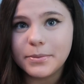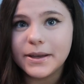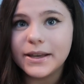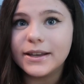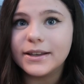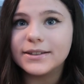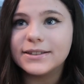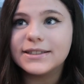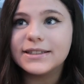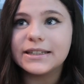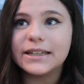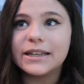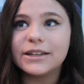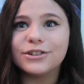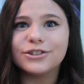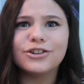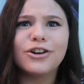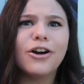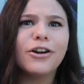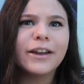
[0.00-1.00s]
be
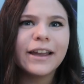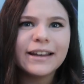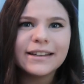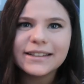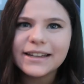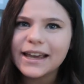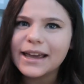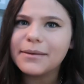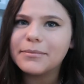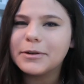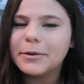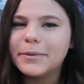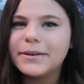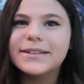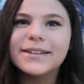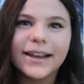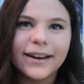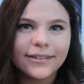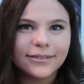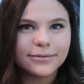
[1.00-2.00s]
seen talking to him, to be
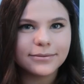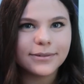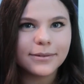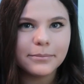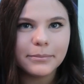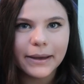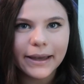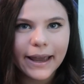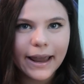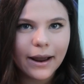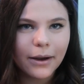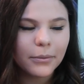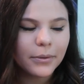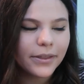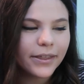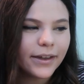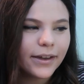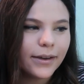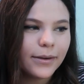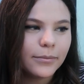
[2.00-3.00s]
seen making out
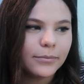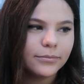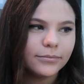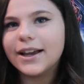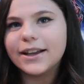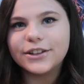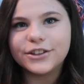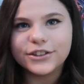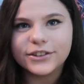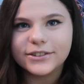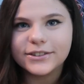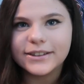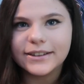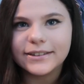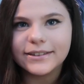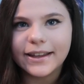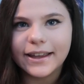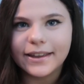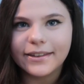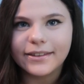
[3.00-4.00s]
with him. I just
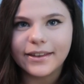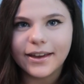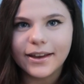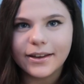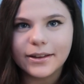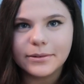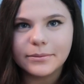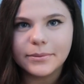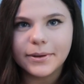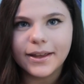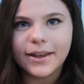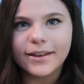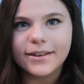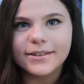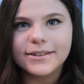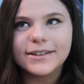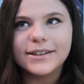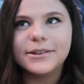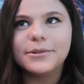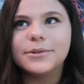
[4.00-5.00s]
didn't like that
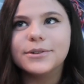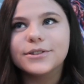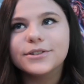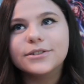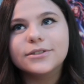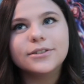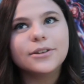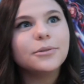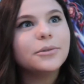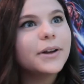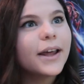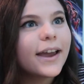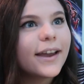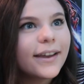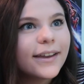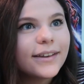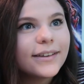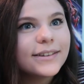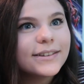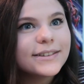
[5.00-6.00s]
because he was so
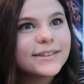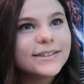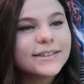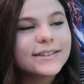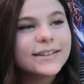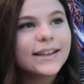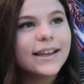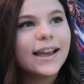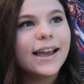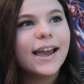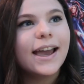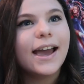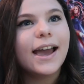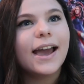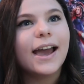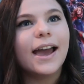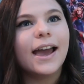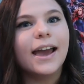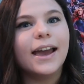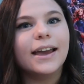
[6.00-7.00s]
nice,
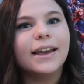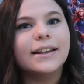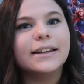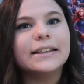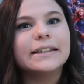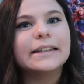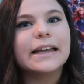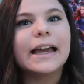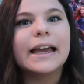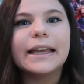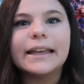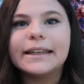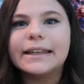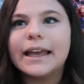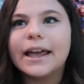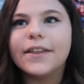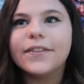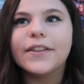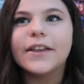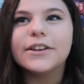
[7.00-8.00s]
and I
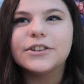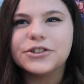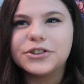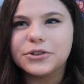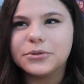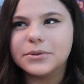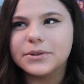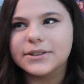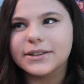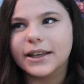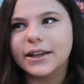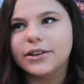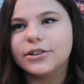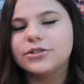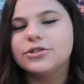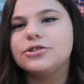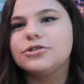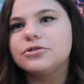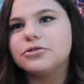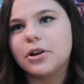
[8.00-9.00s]
get that she was like
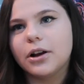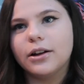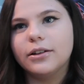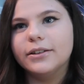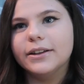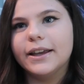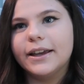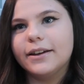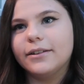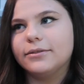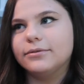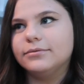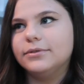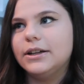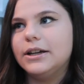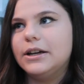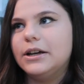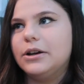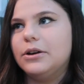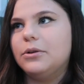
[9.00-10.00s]
struggling
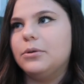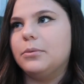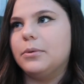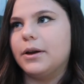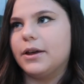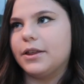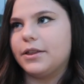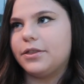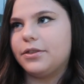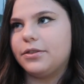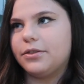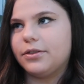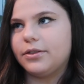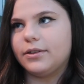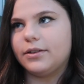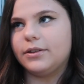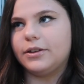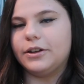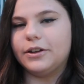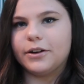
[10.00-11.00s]
with,
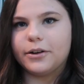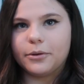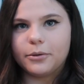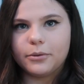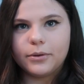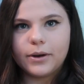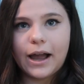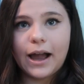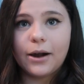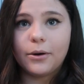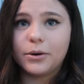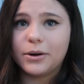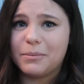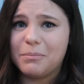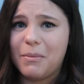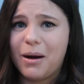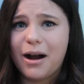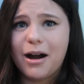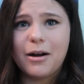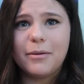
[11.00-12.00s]
you know, how her
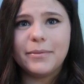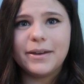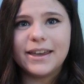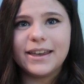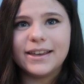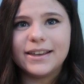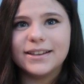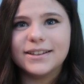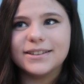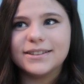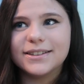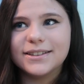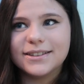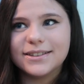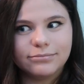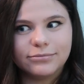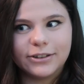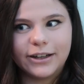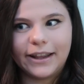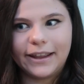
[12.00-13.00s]
mom is
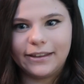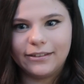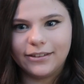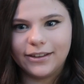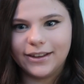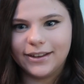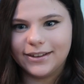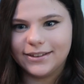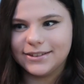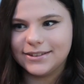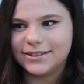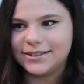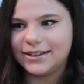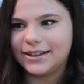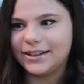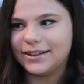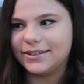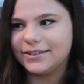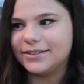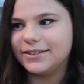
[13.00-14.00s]
ridiculous,
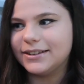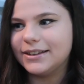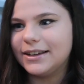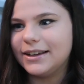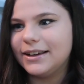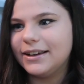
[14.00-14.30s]
and